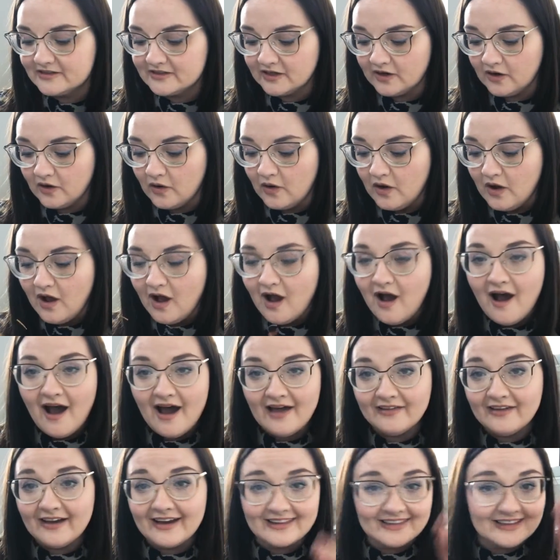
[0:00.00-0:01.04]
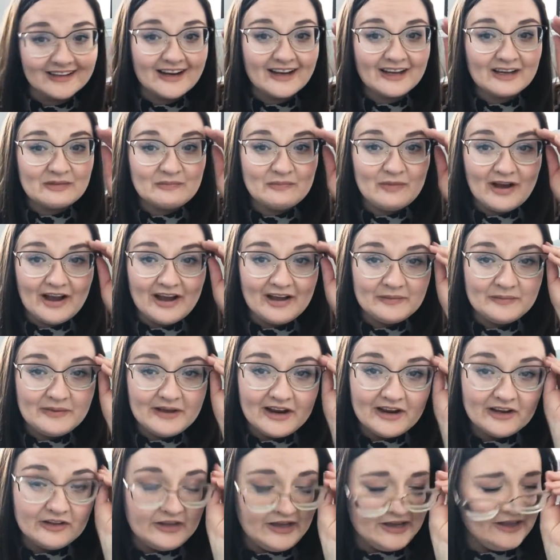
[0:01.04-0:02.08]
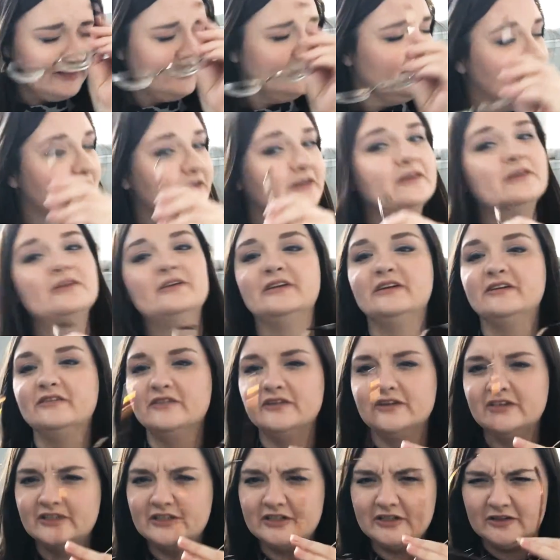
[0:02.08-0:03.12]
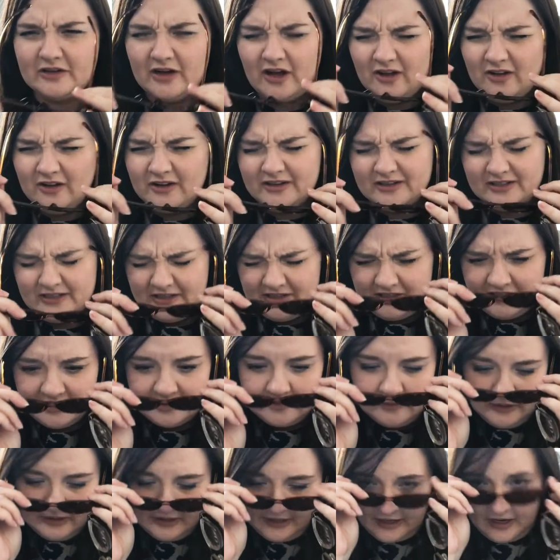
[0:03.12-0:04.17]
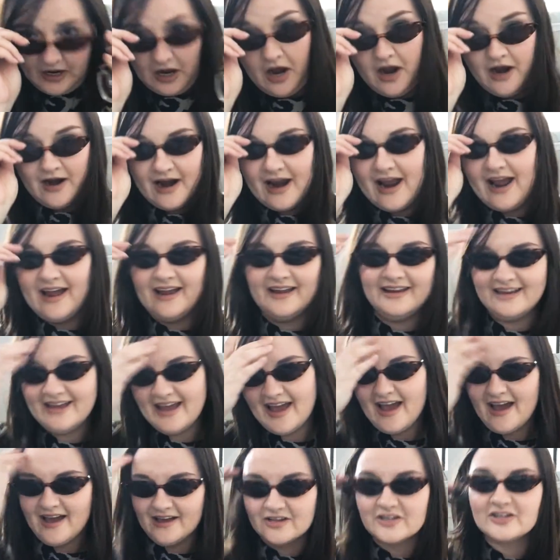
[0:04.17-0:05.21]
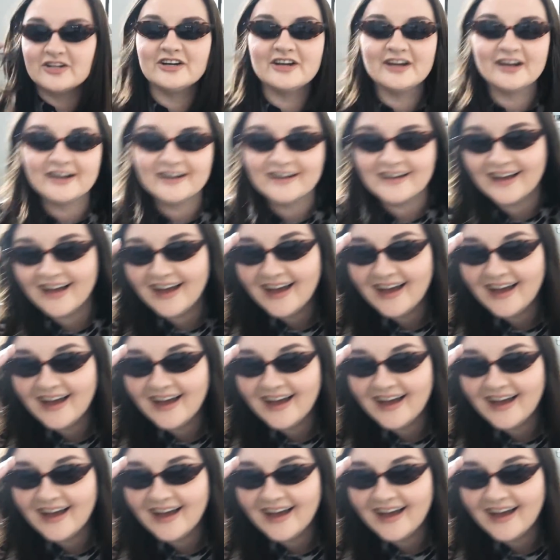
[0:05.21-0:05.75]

So I like that I could buy a pair like literally for $2 and just be like, all right, yeah, sure.